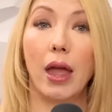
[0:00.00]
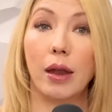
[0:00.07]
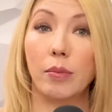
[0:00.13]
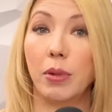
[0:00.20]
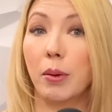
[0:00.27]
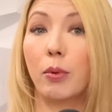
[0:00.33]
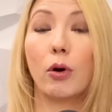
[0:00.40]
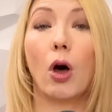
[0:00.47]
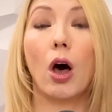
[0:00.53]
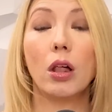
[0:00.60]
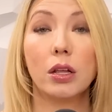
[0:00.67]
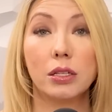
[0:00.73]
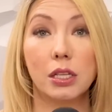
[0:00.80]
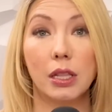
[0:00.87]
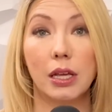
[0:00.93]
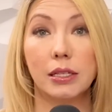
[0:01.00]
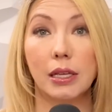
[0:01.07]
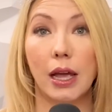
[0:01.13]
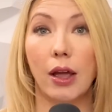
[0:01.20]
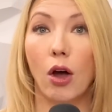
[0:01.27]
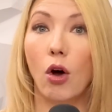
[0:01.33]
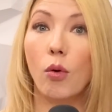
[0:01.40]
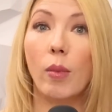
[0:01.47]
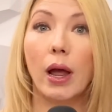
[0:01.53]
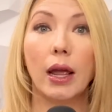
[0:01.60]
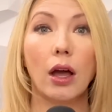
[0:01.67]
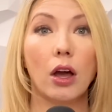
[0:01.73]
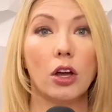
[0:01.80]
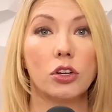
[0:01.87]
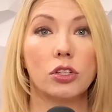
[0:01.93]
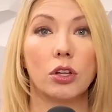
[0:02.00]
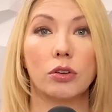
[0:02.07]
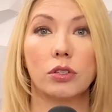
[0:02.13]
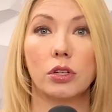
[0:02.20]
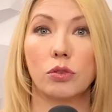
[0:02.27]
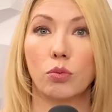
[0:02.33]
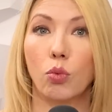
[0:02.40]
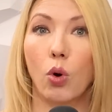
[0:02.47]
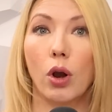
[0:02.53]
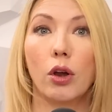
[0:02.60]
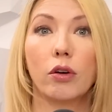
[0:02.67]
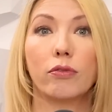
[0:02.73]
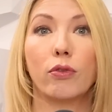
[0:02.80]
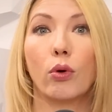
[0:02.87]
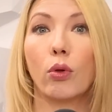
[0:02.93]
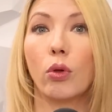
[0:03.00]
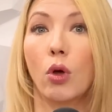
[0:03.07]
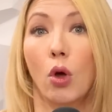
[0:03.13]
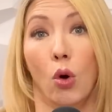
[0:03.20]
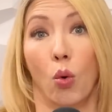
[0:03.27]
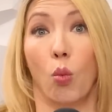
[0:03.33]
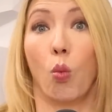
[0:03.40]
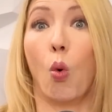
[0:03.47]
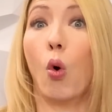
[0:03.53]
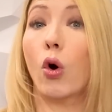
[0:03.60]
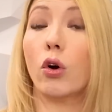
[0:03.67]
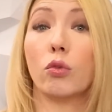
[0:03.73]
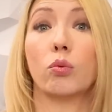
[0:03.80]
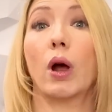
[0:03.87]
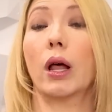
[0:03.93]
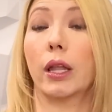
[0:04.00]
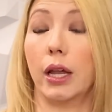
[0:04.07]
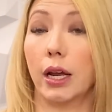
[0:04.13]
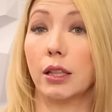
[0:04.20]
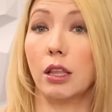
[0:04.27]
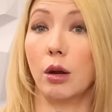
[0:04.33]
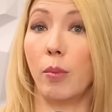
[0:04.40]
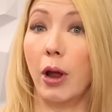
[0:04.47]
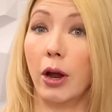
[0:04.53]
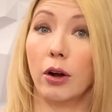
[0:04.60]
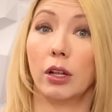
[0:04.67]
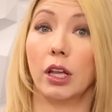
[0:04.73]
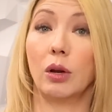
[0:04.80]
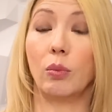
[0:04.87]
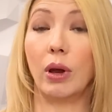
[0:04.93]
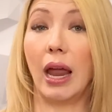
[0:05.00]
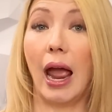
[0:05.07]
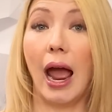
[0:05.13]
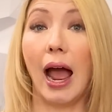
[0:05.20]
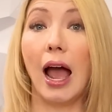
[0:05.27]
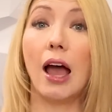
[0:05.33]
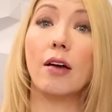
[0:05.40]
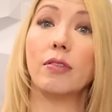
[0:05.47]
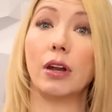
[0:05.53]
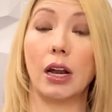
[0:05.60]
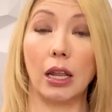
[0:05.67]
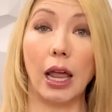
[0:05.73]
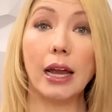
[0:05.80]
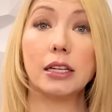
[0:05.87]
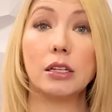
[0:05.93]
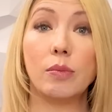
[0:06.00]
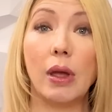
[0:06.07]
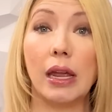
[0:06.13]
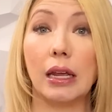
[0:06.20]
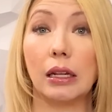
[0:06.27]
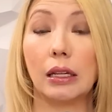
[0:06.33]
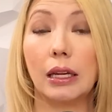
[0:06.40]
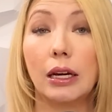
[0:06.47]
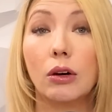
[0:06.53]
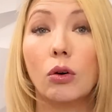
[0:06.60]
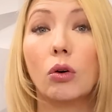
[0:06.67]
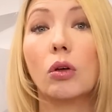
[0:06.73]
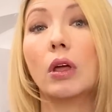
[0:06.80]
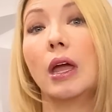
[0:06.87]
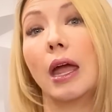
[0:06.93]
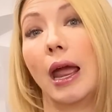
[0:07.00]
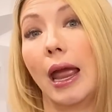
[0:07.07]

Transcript: And people call us and they say, oh my gosh, there's this wonderful war relic that apparently we have and I'd like to make it legal.